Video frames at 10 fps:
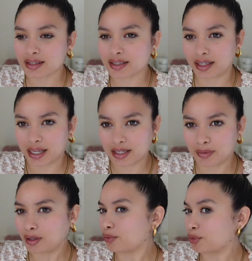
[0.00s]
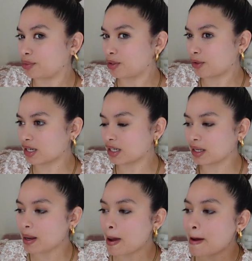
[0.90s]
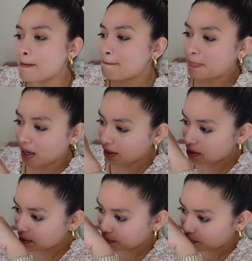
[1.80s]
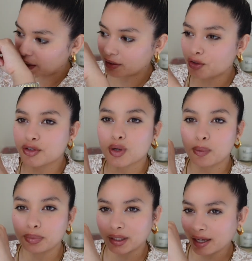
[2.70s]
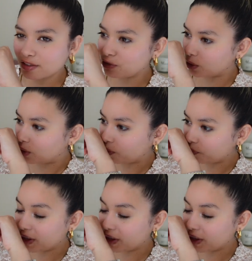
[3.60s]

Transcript: till I smelled Ruby Orchid. But Nectar is so playful,